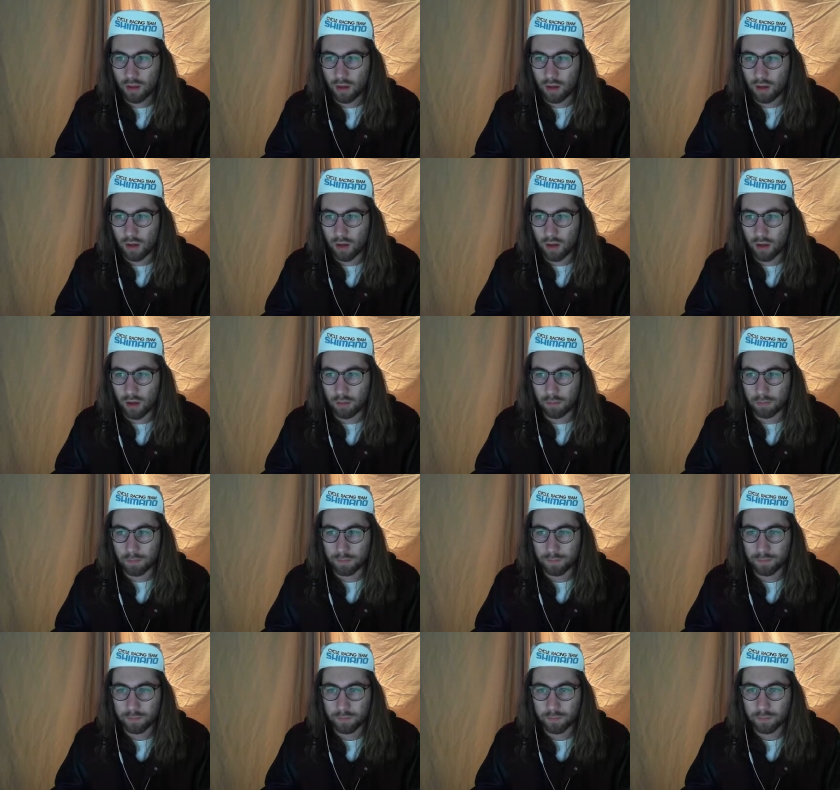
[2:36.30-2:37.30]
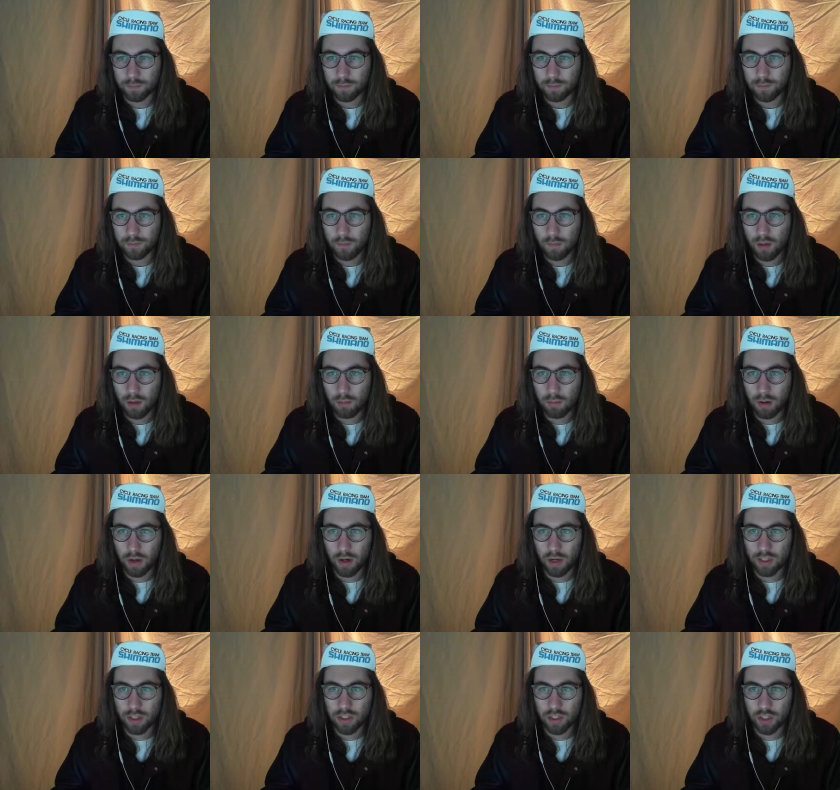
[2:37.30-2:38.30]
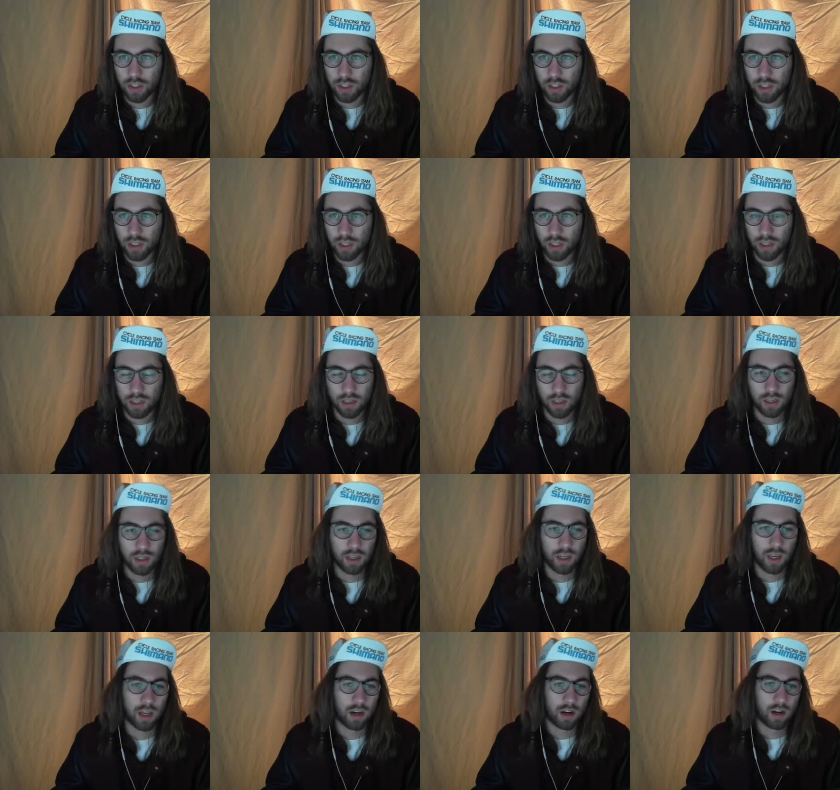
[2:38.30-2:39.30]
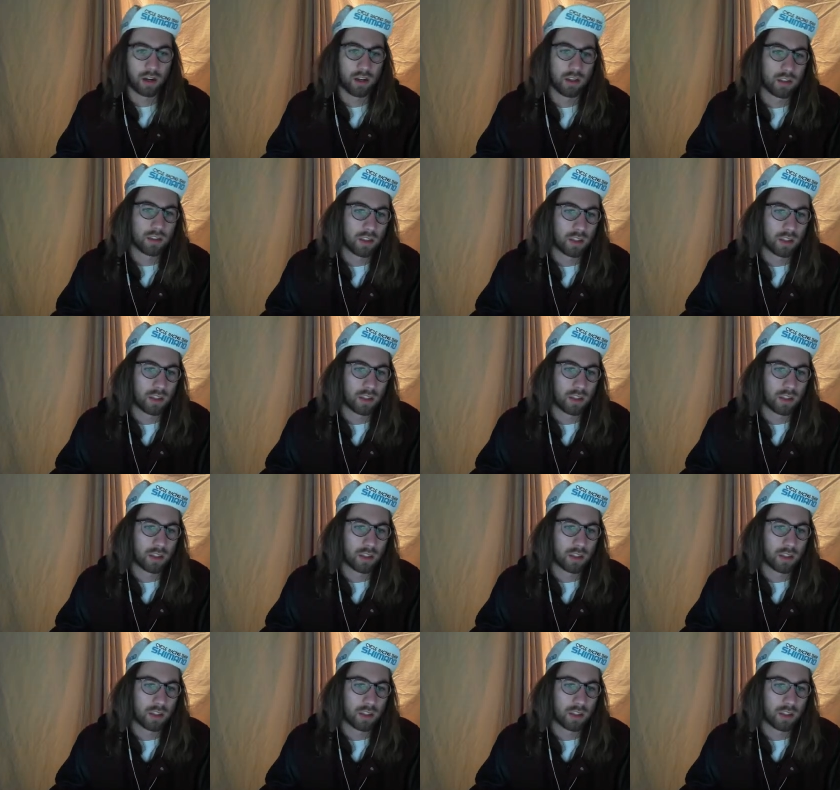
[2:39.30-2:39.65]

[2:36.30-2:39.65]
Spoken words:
But essentially in Canada,